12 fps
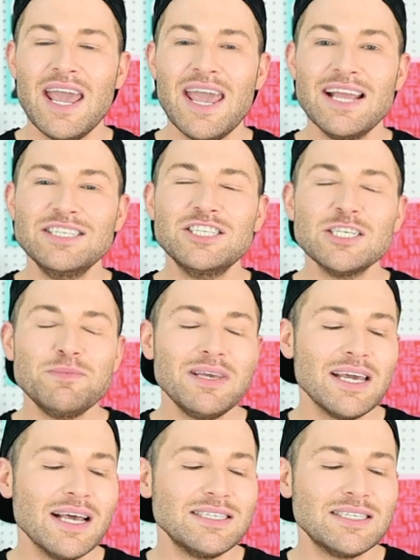and just
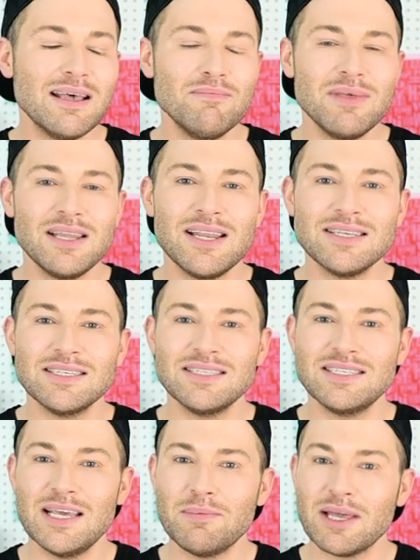because something doesn't
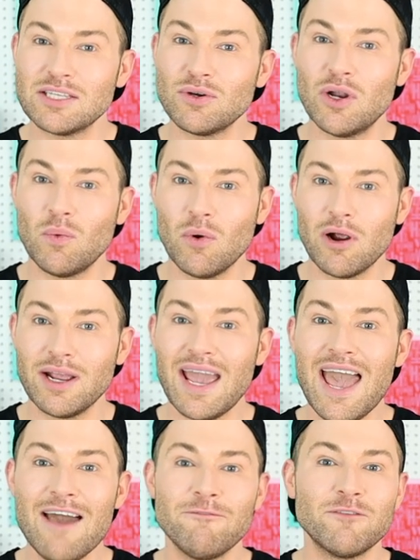seem like it's gonna work
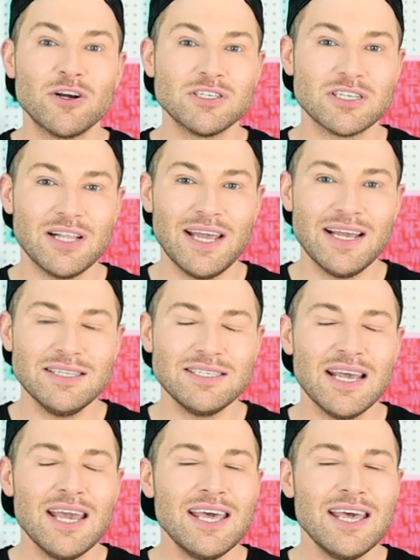at first glance,